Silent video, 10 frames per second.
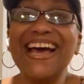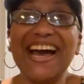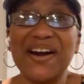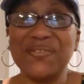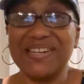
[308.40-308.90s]

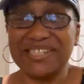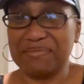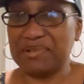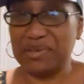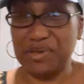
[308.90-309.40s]
I watch some
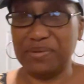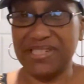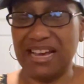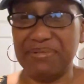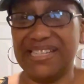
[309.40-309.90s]
YouTubers
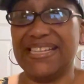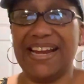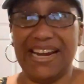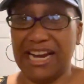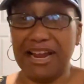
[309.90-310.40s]
that be
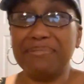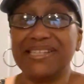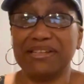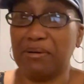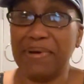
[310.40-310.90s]
saying that. They be
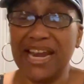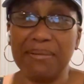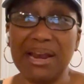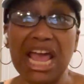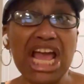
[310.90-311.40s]
so mad. They
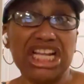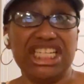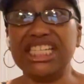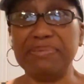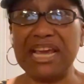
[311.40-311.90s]
be like,
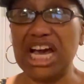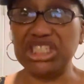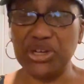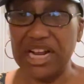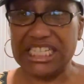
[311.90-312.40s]
just because
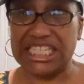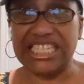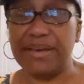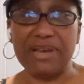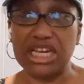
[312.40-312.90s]
you didn't
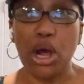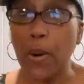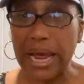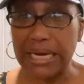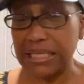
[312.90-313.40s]
see me do
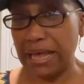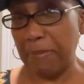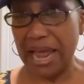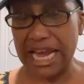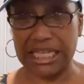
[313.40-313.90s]
it doesn't
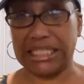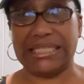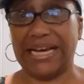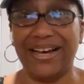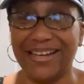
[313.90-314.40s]
mean it's
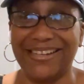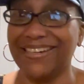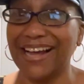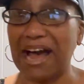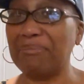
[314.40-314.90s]
done.
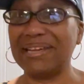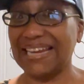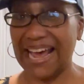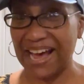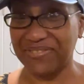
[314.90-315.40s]
I'll be
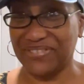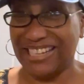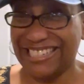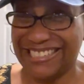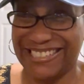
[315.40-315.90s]

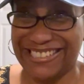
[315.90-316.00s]
laughing.